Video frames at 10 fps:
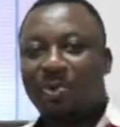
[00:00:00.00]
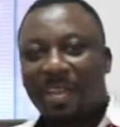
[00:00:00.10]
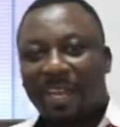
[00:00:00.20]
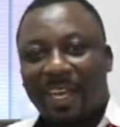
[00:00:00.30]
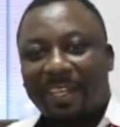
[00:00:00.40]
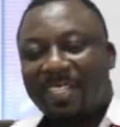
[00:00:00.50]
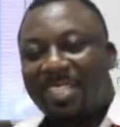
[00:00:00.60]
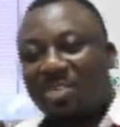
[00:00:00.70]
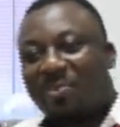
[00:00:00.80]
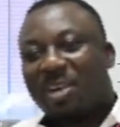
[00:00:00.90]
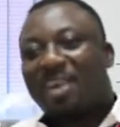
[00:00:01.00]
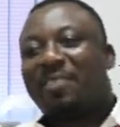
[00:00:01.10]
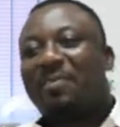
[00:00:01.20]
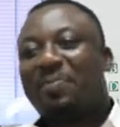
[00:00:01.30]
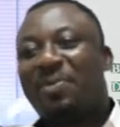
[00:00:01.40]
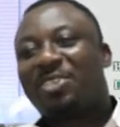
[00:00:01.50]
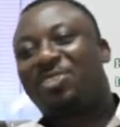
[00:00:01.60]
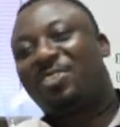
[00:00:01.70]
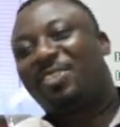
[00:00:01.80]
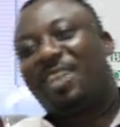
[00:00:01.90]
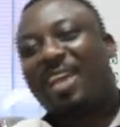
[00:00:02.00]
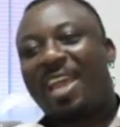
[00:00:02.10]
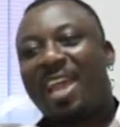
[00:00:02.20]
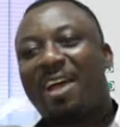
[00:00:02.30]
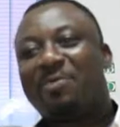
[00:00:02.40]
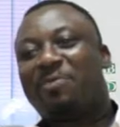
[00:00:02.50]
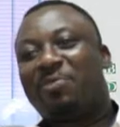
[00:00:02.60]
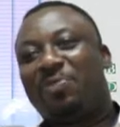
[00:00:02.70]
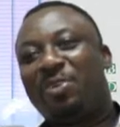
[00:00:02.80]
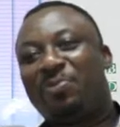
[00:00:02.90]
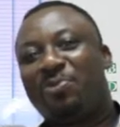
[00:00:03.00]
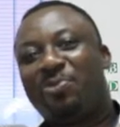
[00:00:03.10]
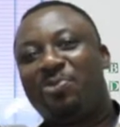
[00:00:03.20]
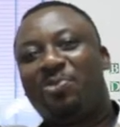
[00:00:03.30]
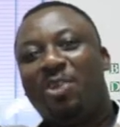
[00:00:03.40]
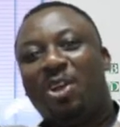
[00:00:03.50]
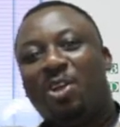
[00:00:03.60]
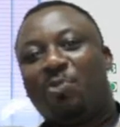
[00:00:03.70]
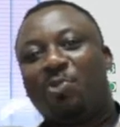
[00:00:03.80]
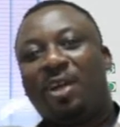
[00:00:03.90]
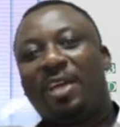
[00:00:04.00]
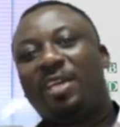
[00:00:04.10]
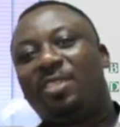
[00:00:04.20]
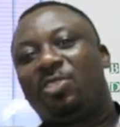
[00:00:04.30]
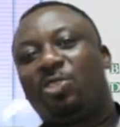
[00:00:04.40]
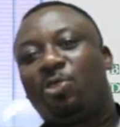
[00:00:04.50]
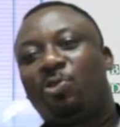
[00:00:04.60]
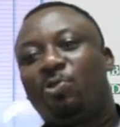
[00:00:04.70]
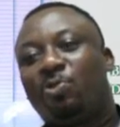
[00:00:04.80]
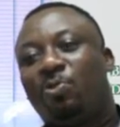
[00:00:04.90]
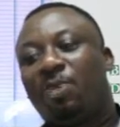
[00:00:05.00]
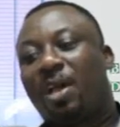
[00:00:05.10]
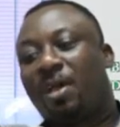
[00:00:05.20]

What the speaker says: Well, this is born out of a passion that I have for people who are into